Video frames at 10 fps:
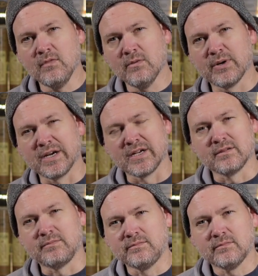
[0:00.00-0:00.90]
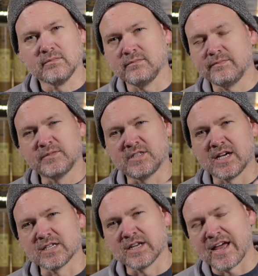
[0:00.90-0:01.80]
but it
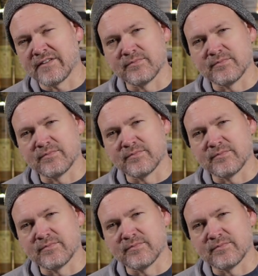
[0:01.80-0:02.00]
doesn't have